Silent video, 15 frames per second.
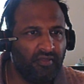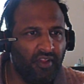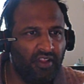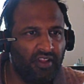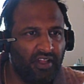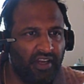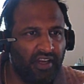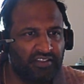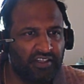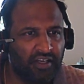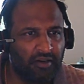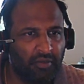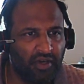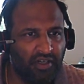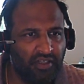The next
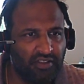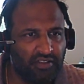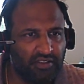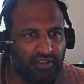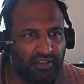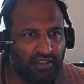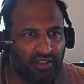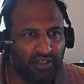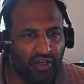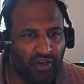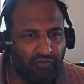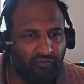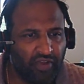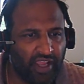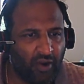statement,
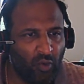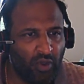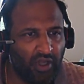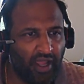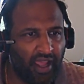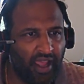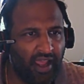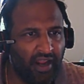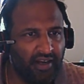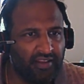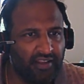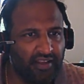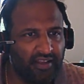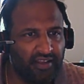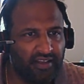we have to
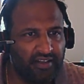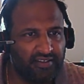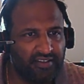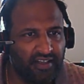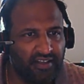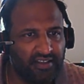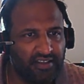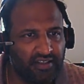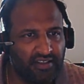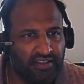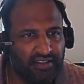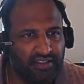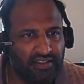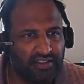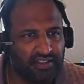add the result
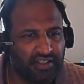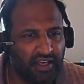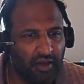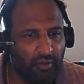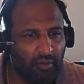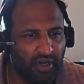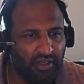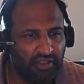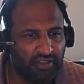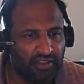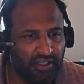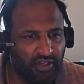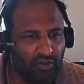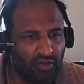statement into